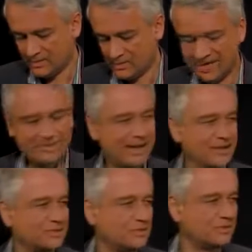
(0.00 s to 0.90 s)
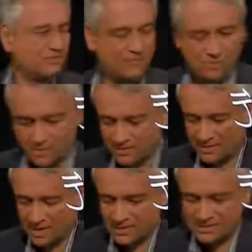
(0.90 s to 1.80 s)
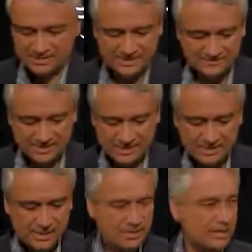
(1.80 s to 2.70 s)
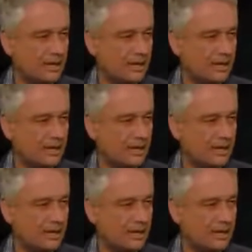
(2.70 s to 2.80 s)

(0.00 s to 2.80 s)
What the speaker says: We have an answer for the conductivity,